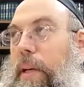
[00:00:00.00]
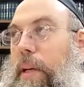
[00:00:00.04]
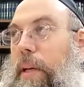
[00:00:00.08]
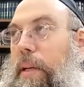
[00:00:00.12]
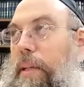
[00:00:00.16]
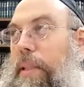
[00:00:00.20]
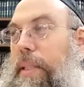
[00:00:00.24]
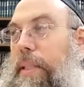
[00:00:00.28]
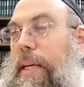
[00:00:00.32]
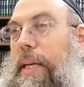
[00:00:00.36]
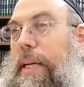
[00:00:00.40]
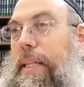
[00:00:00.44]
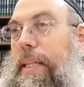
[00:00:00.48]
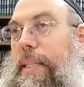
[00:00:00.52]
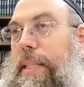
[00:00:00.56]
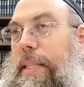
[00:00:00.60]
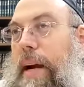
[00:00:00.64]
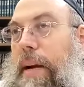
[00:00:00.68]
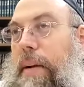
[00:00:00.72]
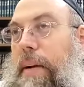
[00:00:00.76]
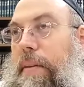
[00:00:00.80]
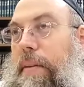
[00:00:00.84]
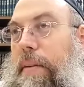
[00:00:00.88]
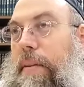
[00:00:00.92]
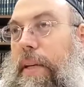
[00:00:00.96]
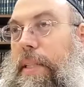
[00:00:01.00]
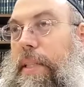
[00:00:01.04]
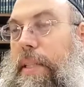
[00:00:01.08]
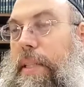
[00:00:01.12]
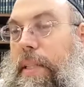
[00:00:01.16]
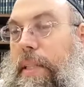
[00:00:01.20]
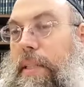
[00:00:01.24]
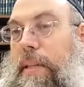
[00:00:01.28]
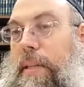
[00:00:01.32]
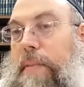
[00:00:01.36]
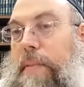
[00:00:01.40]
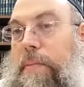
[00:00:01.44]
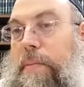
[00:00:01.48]
It's not a sacrifice,
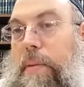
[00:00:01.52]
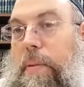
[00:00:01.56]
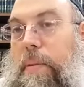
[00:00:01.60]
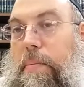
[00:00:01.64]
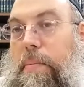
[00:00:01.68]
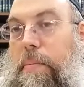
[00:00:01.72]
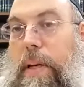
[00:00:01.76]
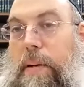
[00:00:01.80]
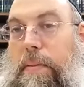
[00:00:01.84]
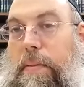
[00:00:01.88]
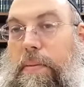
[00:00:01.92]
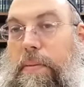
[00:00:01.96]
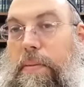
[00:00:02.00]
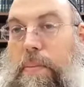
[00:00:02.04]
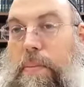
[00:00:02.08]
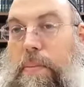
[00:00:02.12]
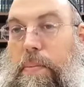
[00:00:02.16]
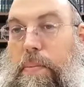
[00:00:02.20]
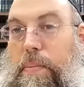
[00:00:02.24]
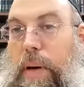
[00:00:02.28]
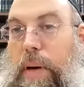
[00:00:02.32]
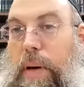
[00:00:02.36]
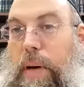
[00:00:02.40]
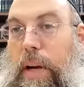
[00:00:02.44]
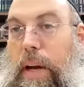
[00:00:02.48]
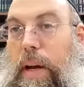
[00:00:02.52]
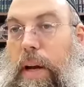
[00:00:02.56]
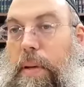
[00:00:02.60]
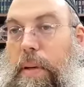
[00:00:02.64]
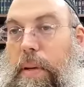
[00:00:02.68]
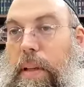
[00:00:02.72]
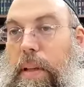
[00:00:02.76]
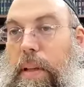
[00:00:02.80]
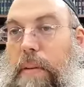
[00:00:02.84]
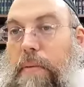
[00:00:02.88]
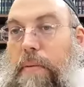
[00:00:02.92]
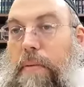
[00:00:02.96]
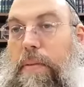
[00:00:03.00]
as if it would be a firstborn animal.
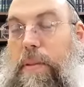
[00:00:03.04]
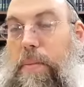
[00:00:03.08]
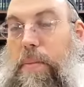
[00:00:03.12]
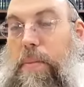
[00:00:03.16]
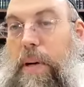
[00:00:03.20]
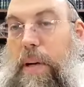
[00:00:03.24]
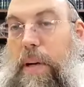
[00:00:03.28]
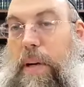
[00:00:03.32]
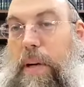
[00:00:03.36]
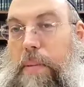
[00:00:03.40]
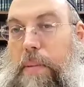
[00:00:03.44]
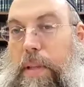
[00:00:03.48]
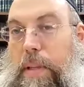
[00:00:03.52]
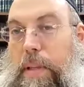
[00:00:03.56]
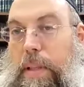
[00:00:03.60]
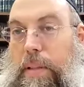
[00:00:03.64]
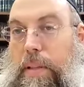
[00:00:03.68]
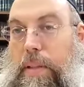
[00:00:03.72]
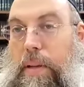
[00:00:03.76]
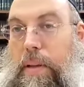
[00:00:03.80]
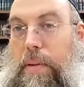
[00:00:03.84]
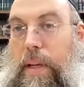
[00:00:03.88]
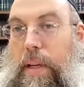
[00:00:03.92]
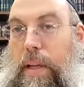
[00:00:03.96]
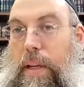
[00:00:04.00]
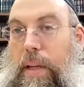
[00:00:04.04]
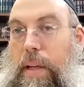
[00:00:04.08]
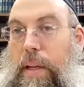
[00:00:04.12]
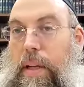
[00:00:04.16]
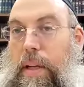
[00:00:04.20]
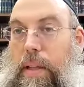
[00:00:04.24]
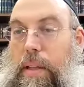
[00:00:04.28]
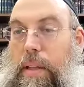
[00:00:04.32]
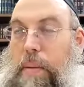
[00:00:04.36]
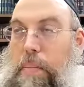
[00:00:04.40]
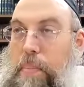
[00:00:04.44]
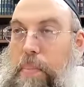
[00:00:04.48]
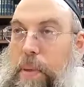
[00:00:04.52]
Firstborn animal is holy.
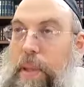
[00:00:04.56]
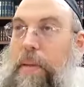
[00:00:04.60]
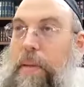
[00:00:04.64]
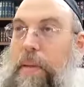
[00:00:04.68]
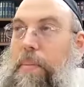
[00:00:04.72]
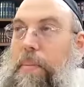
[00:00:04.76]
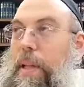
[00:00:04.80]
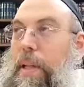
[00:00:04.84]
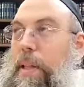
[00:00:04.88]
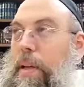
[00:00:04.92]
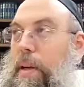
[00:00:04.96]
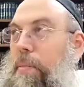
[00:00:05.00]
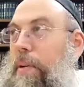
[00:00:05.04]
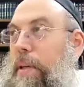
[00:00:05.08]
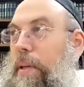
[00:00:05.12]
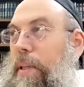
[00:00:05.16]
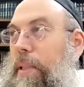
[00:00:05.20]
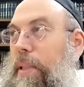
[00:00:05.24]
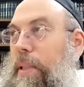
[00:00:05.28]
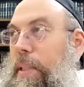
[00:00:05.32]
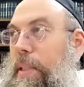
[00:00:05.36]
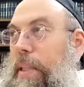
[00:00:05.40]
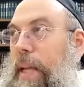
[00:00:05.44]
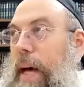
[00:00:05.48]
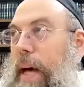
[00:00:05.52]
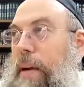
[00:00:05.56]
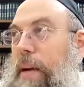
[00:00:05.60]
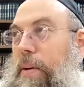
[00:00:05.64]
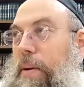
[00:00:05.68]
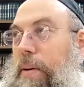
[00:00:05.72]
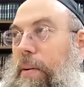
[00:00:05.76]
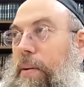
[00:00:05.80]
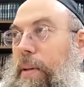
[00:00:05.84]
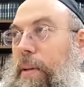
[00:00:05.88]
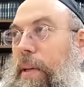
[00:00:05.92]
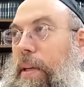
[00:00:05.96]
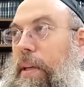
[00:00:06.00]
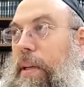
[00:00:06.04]
The pidyon petach is not
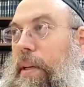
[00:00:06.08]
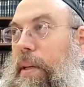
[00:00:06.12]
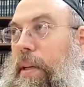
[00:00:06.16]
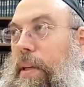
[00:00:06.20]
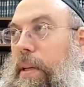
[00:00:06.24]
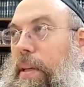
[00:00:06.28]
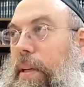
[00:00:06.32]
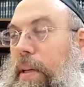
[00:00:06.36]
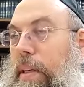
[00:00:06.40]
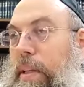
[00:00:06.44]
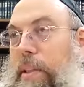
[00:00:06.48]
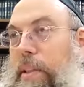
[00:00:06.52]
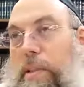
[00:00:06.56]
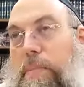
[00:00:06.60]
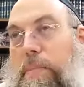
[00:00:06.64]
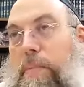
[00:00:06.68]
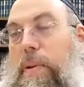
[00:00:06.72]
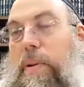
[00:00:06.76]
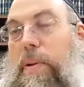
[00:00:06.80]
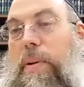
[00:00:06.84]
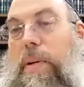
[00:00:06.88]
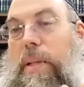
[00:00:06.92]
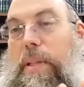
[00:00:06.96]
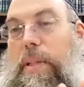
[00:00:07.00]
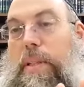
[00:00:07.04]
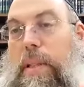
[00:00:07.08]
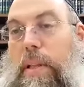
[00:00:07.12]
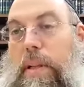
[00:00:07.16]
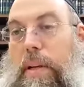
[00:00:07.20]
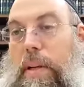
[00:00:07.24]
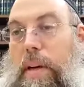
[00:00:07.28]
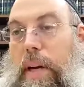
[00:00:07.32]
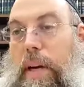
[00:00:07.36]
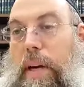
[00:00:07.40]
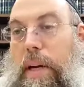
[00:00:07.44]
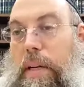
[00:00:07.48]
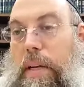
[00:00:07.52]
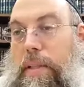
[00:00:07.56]
holy. It just belongs to the
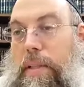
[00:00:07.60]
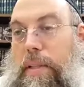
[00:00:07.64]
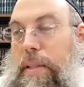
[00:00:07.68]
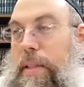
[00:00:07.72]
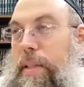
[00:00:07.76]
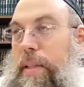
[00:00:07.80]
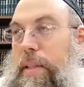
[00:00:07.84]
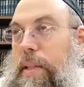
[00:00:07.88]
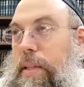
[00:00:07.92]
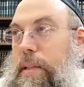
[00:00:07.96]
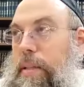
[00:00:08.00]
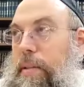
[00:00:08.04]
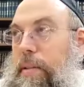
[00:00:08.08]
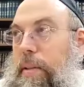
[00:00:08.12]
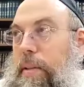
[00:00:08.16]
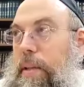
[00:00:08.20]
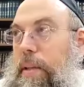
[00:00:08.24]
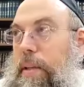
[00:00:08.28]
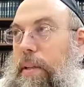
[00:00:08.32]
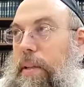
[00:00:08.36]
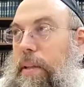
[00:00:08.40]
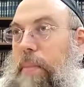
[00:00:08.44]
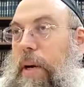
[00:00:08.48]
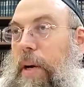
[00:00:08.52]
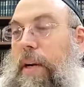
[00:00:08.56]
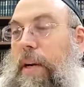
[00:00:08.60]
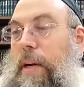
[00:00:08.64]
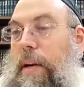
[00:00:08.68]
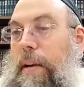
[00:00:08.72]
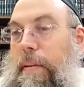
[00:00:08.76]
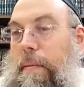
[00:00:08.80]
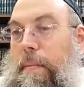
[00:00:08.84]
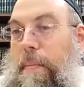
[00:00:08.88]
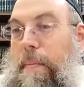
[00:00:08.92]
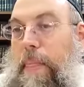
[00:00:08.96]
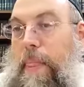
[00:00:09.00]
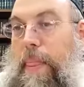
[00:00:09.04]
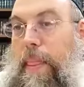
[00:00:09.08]
Kayan. It's just his, his money.
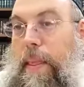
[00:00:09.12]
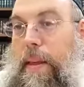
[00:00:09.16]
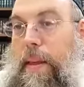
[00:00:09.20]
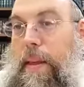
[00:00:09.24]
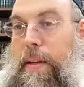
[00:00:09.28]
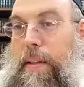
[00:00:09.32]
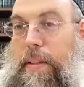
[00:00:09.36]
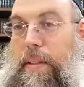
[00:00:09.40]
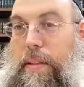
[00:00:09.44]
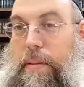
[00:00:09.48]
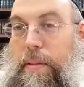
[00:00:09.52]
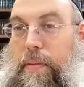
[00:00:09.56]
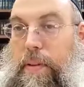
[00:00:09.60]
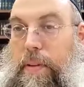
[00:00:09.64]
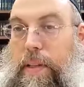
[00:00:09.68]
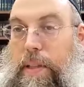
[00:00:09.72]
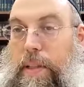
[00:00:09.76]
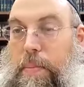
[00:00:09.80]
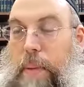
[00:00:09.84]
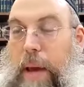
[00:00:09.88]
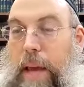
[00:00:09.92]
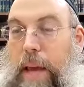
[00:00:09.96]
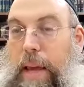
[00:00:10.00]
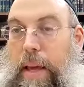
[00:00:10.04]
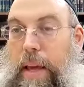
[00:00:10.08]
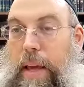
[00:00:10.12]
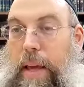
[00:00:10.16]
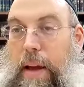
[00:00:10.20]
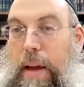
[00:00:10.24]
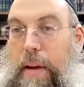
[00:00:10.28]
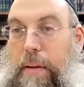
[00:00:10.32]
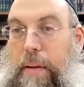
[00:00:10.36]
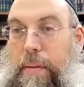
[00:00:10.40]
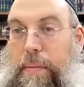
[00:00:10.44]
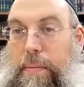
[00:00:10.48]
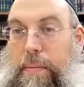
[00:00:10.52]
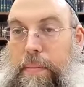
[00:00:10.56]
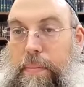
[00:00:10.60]
It's just for his bank
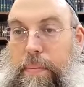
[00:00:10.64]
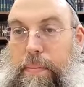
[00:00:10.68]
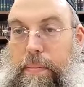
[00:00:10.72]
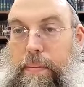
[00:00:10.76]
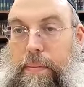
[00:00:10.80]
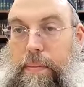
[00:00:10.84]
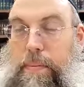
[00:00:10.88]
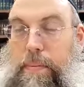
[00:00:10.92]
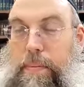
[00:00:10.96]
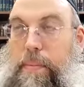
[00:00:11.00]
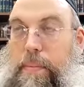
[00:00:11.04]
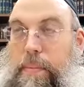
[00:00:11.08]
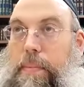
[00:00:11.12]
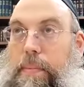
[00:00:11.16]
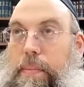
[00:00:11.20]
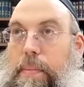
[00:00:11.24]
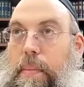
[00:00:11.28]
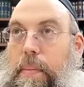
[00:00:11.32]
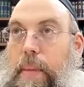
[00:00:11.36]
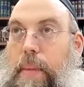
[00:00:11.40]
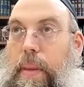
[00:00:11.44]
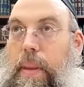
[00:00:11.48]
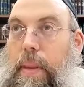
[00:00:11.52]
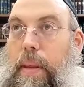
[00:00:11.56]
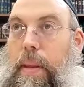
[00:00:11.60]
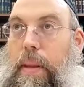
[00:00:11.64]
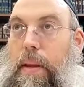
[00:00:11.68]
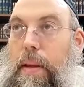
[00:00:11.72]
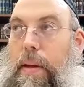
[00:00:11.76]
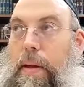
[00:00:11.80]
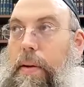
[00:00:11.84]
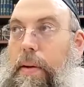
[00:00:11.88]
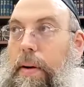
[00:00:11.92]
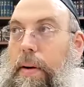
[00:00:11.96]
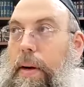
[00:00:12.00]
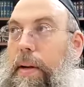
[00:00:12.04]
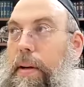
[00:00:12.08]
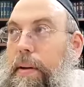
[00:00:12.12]
account.
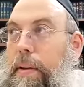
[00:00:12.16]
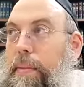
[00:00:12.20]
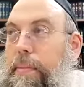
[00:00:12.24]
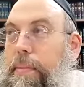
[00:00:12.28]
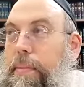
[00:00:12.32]
Right?